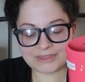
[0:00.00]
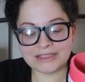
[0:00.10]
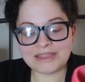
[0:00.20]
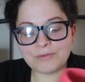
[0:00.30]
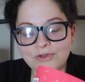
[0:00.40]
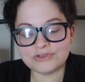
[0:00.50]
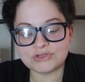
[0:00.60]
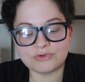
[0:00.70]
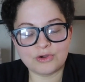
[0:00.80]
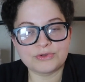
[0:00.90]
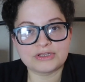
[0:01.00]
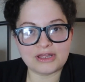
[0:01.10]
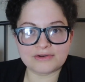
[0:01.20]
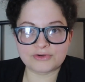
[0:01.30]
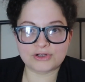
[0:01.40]
They will also go with a
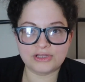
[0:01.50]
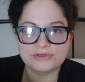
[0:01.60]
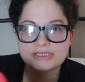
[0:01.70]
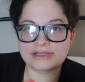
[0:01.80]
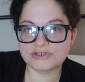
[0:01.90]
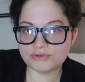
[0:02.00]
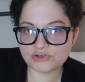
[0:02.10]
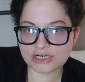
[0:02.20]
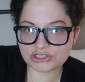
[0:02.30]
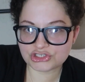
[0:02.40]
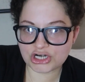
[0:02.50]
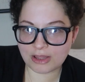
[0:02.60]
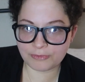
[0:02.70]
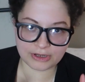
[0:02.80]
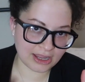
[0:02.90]
lot of her clothes. Like I do try to
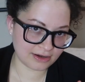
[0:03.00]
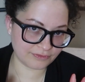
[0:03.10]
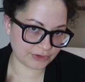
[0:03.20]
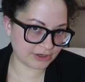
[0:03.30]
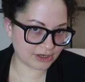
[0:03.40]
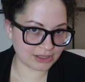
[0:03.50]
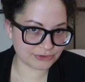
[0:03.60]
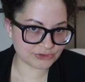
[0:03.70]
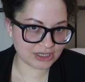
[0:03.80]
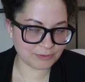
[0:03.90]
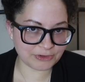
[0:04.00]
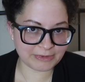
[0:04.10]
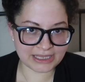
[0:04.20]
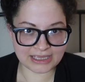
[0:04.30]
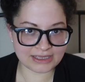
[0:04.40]
shop within a color scheme with
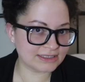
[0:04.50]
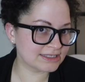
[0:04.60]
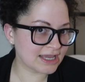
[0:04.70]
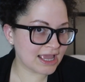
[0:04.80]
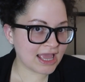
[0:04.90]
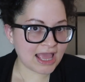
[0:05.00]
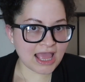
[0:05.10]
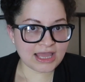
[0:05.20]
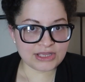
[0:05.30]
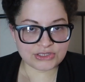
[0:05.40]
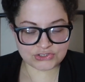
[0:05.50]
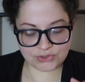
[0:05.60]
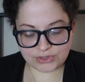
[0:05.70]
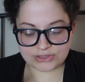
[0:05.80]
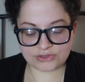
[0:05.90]
my kids
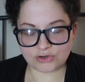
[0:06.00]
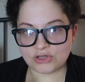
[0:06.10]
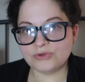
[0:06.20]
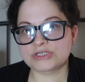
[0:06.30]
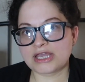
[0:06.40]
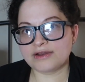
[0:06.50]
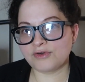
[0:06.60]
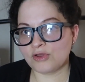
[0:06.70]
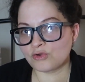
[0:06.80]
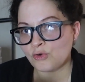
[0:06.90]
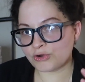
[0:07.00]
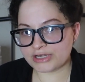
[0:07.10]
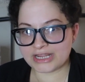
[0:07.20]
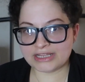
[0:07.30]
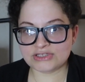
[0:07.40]
so that their clothes kind of all
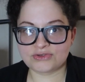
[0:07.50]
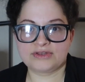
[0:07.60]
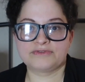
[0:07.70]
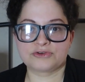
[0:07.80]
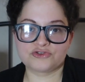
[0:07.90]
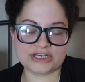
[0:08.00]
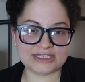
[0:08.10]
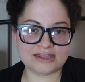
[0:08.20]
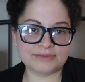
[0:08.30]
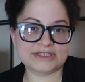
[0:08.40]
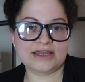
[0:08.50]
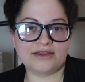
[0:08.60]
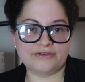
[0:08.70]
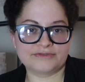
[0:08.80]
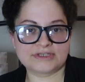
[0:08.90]
coordinate, so that if they're dressing
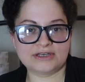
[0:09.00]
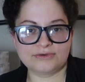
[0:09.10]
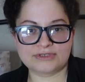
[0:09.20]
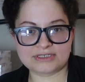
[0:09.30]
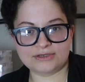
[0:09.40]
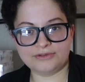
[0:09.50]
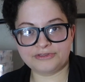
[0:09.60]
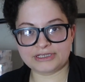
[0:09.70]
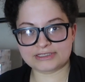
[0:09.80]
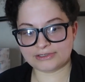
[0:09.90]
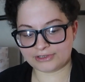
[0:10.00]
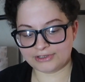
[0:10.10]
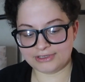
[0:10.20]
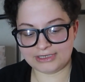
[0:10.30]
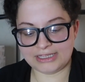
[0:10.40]
themselves, you know, still things look good.